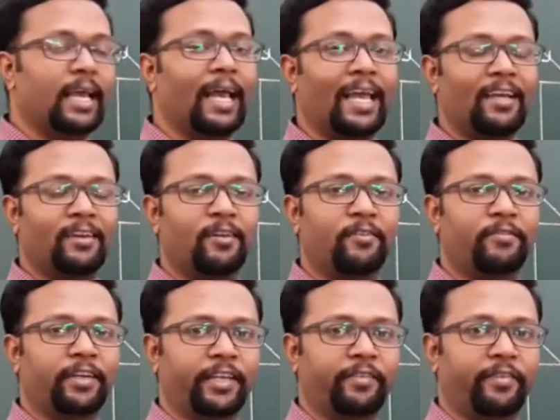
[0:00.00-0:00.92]
angle
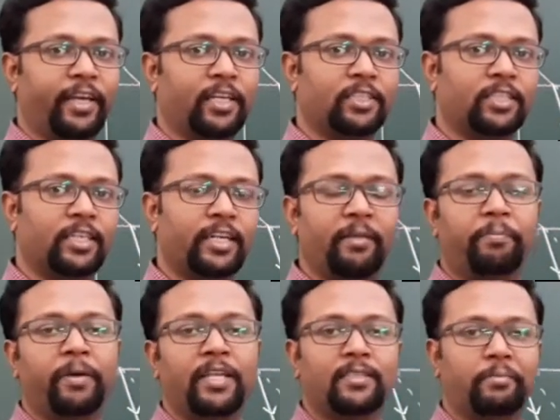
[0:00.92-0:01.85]
of deviation
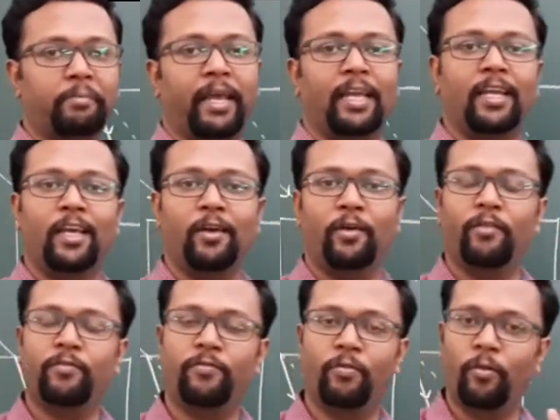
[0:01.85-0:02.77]
depends mainly on
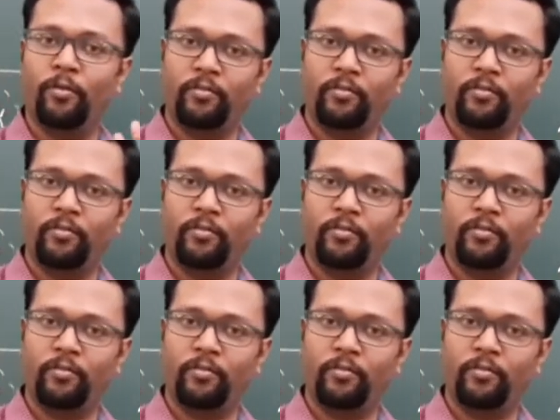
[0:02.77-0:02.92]
4